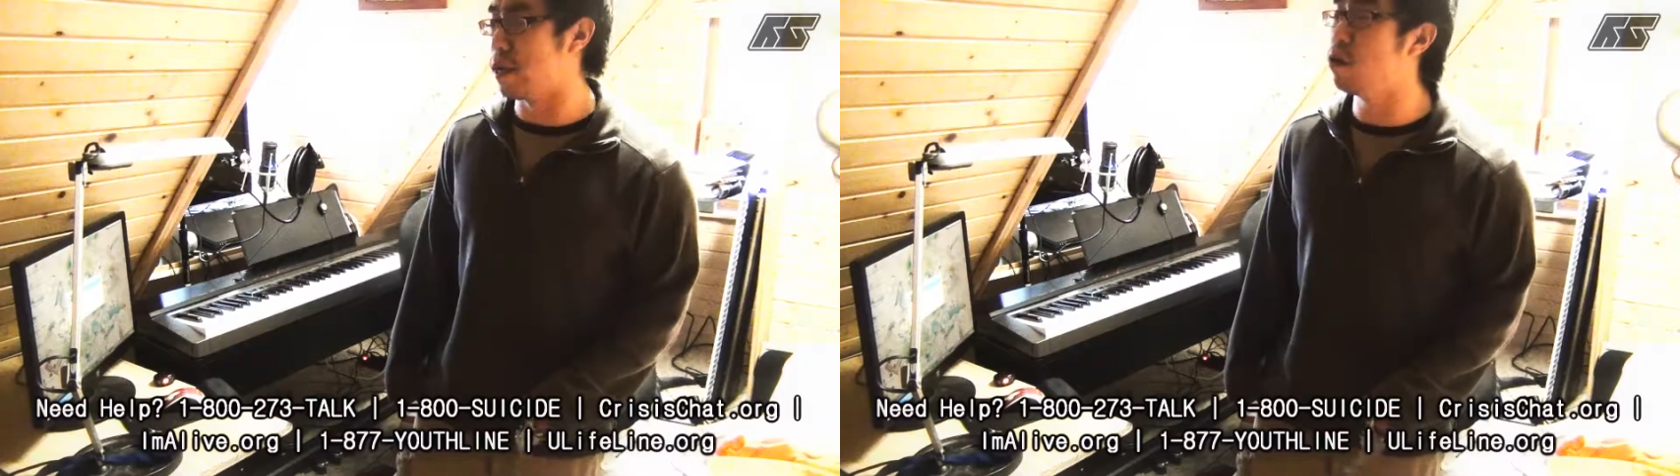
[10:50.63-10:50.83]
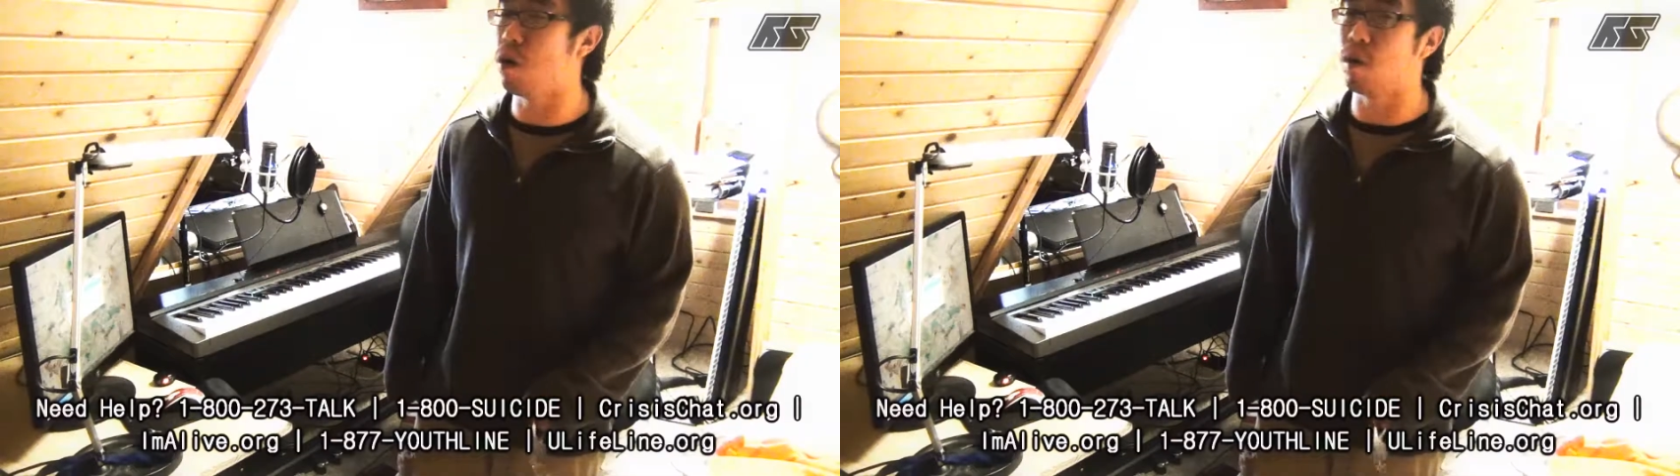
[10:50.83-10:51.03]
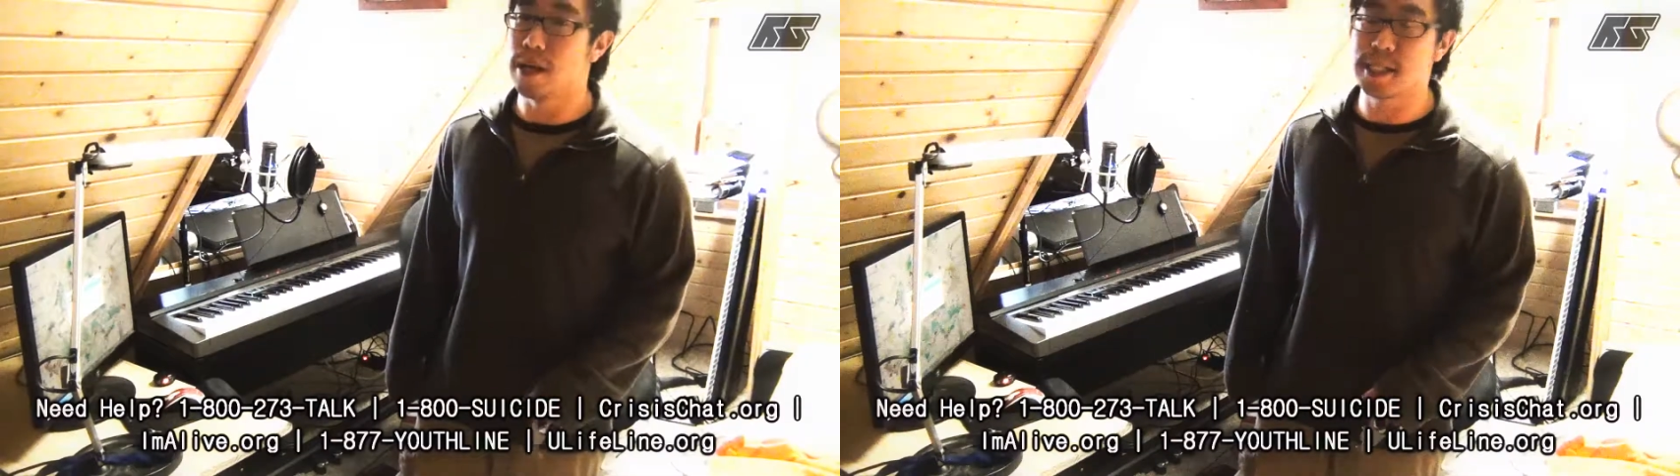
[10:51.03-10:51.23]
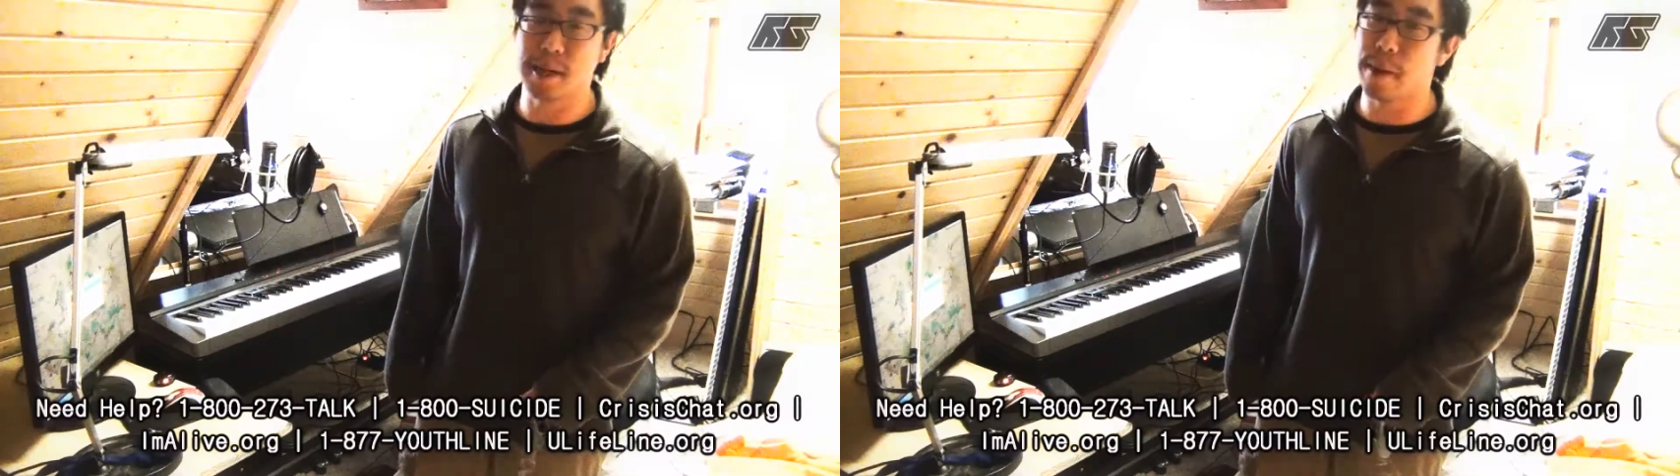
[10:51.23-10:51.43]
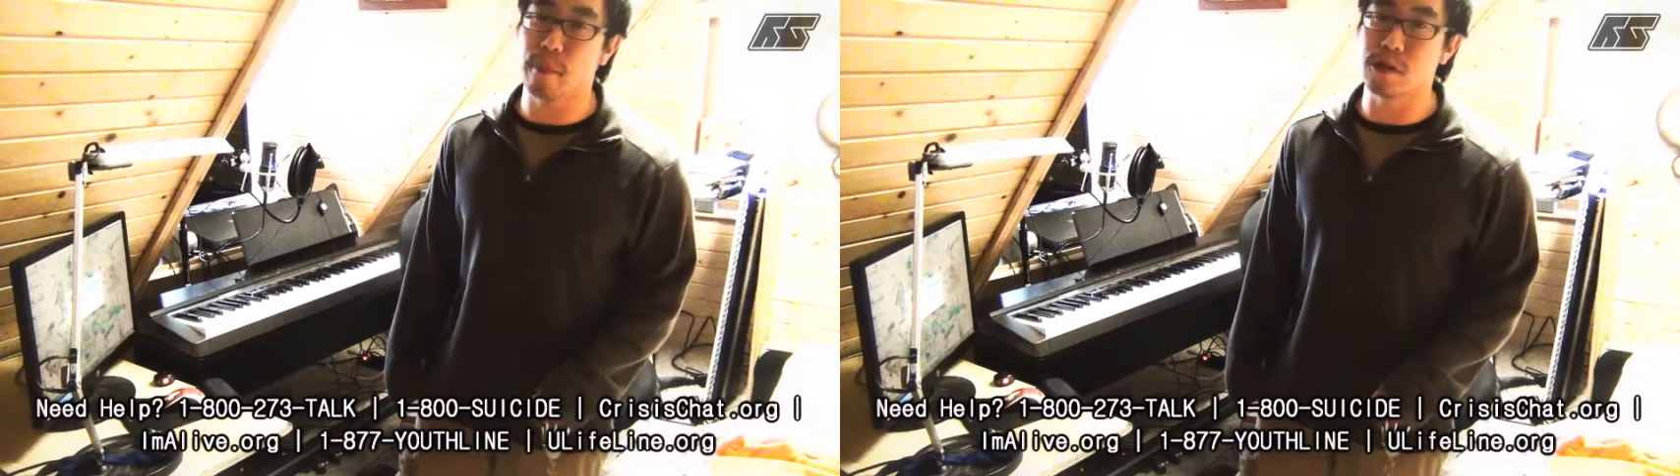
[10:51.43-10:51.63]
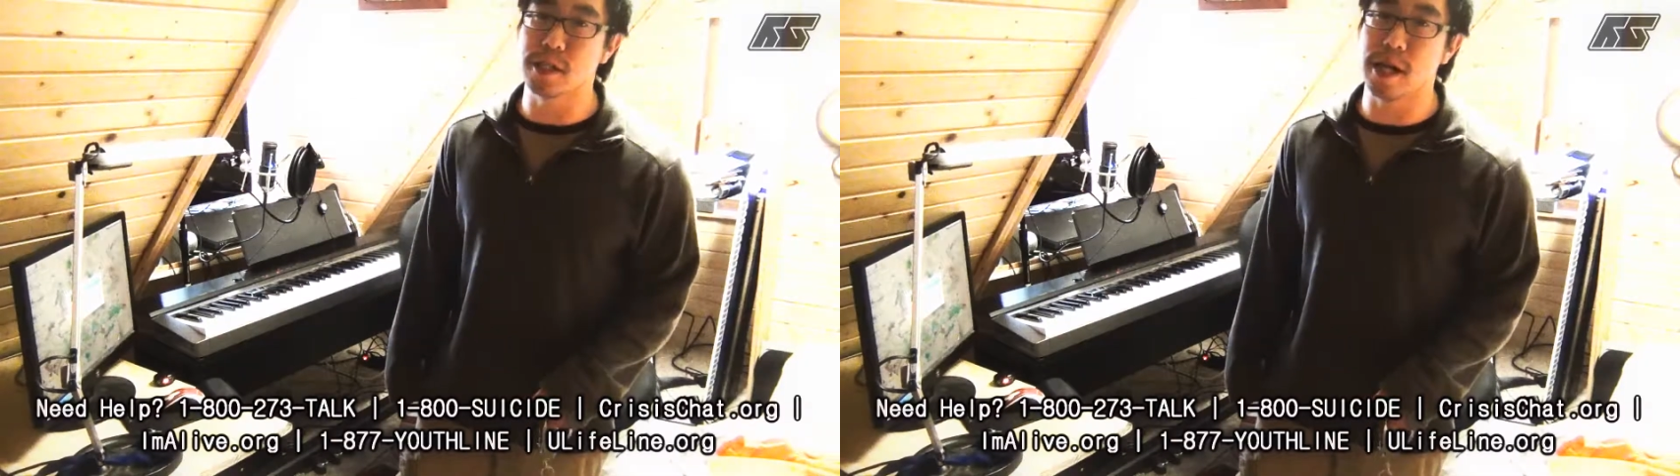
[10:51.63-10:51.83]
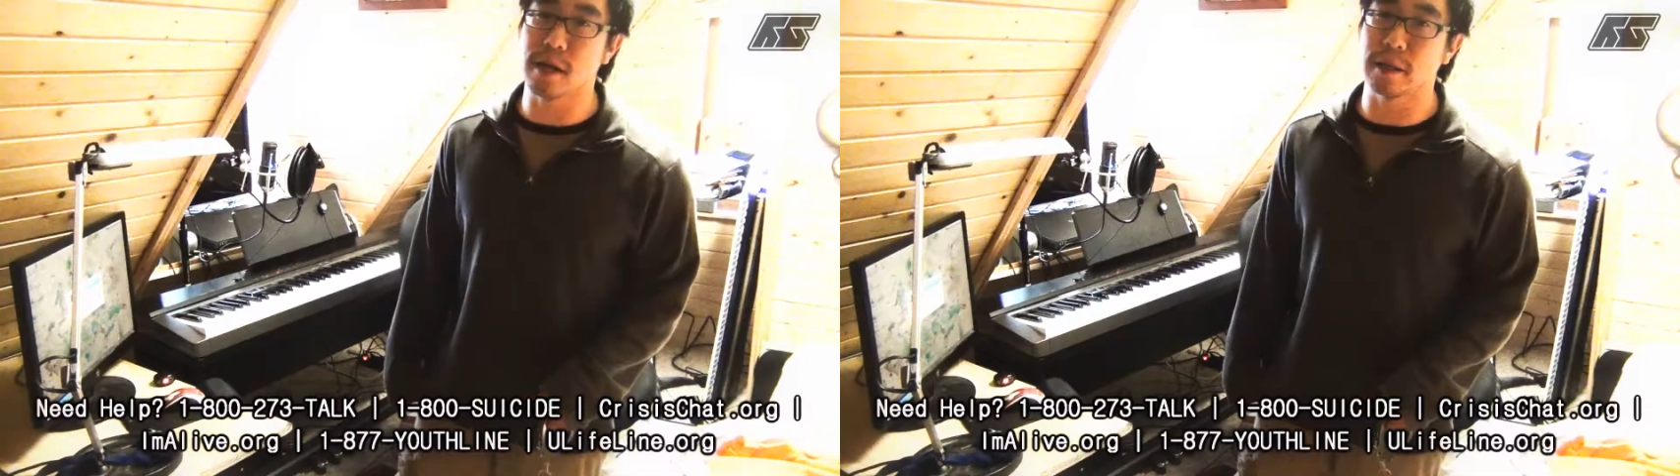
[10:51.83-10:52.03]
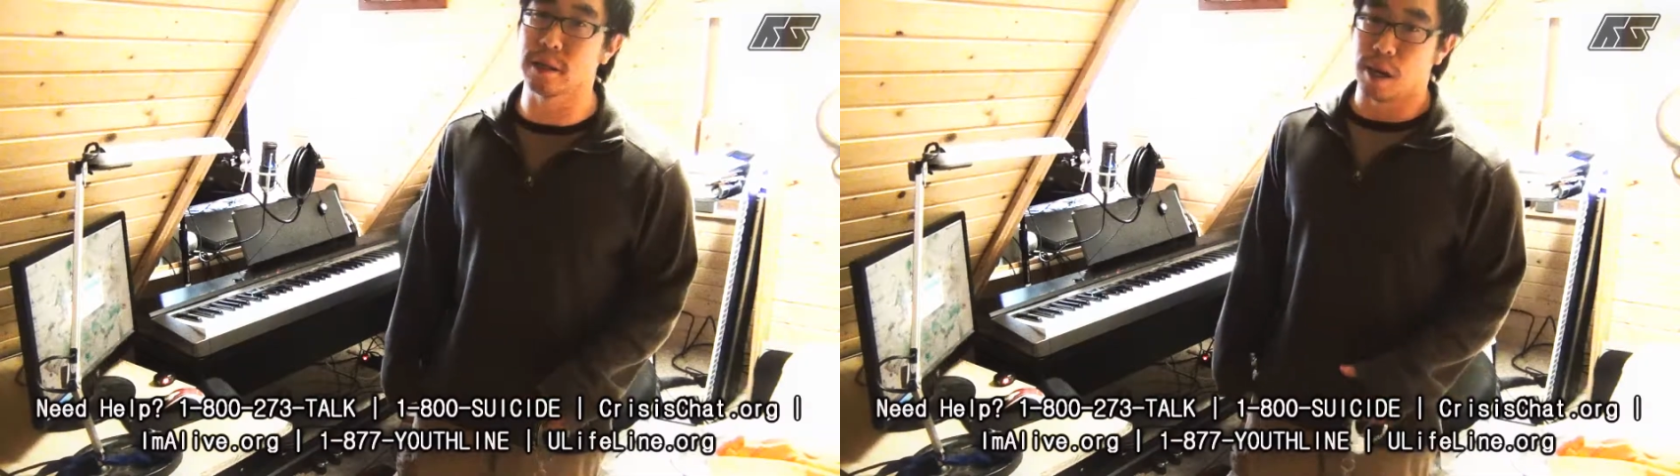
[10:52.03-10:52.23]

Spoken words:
No, that's not my personality.